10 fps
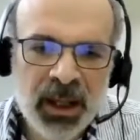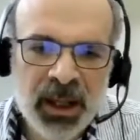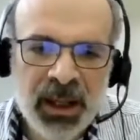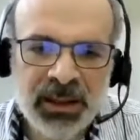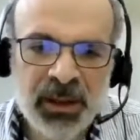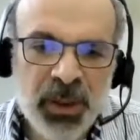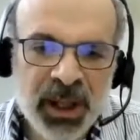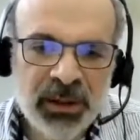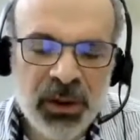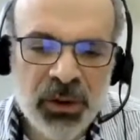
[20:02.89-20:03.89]
And if we
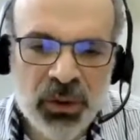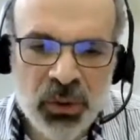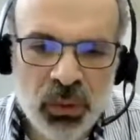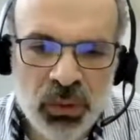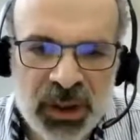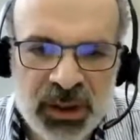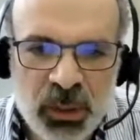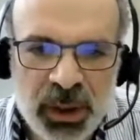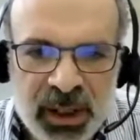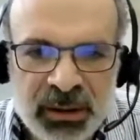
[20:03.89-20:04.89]
can ensure that
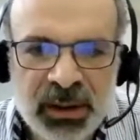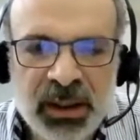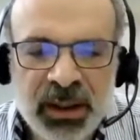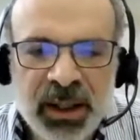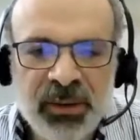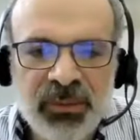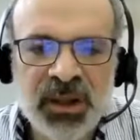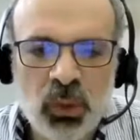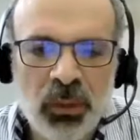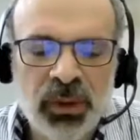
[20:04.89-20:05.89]
we can have
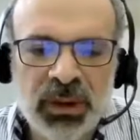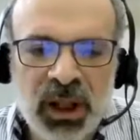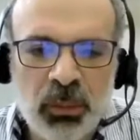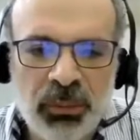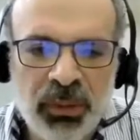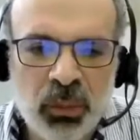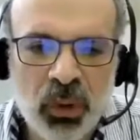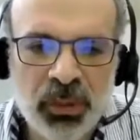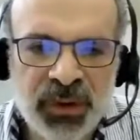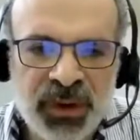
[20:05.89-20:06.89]
this overlap of
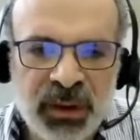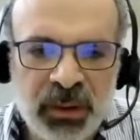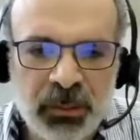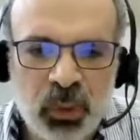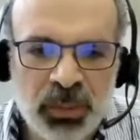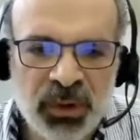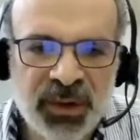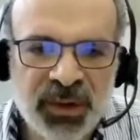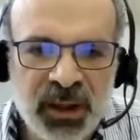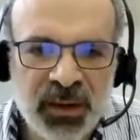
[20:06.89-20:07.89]
a proper
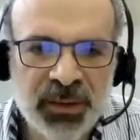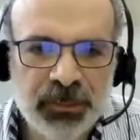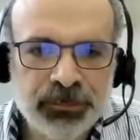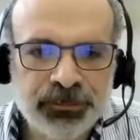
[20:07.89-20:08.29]
size,